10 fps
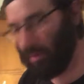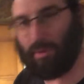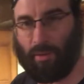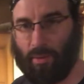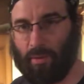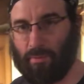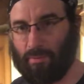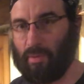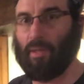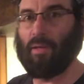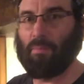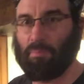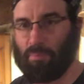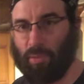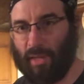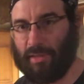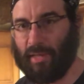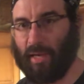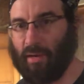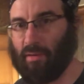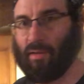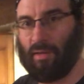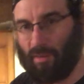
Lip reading: the dough out, press down